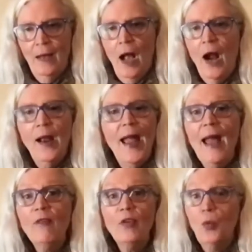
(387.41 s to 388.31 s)
are
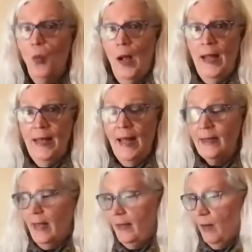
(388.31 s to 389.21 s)
ever one,
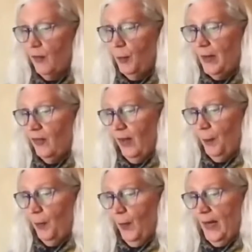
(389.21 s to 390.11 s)
and can never be
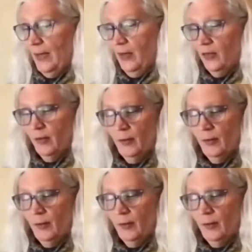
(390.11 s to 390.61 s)
separated.